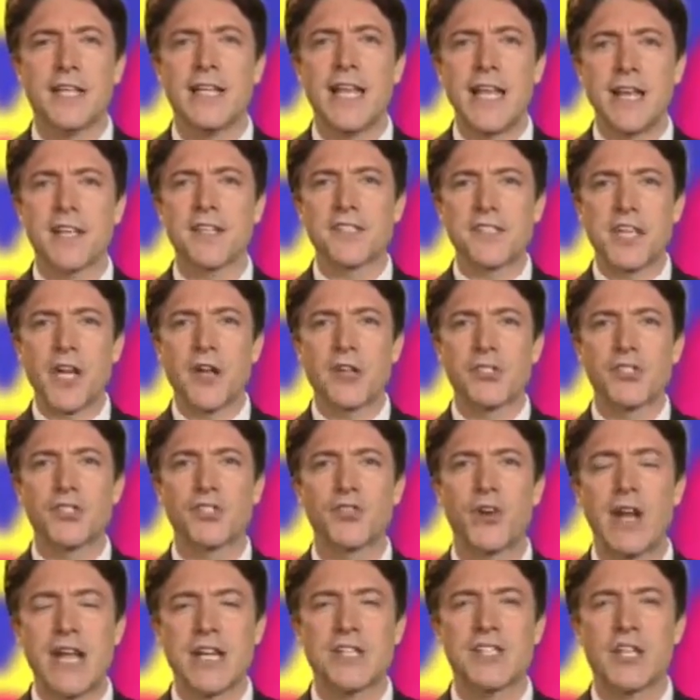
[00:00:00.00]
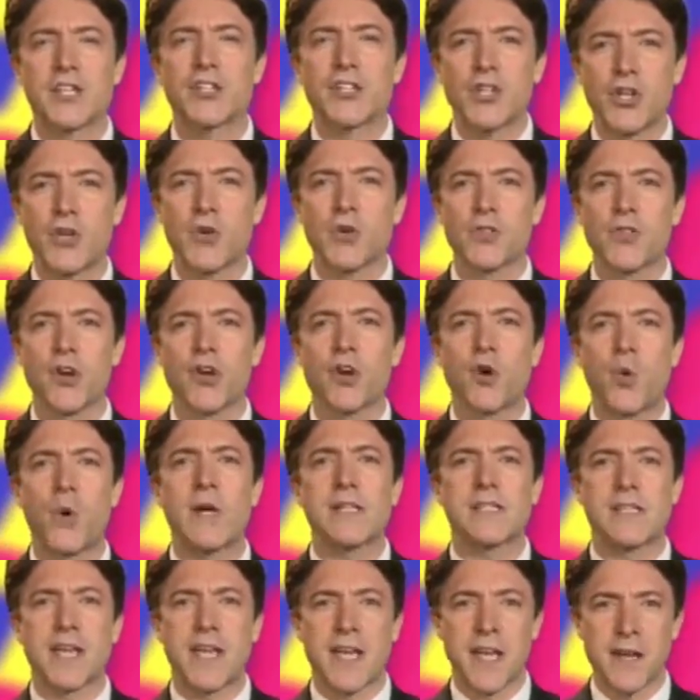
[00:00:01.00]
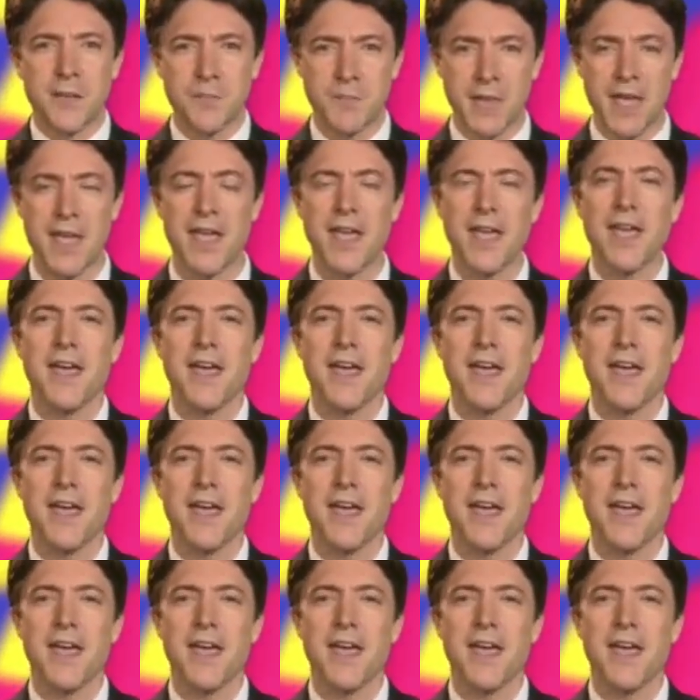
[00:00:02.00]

Let us go straight to the quizzing.